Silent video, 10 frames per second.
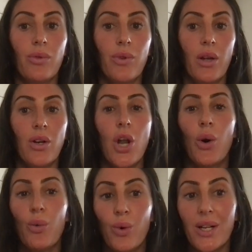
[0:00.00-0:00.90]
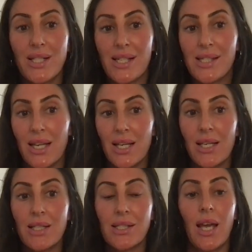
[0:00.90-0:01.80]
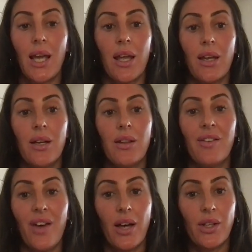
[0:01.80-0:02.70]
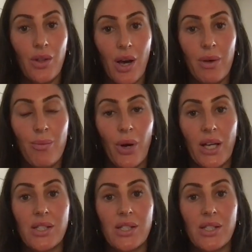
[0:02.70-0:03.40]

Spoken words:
know what a TC is and the value that we bring.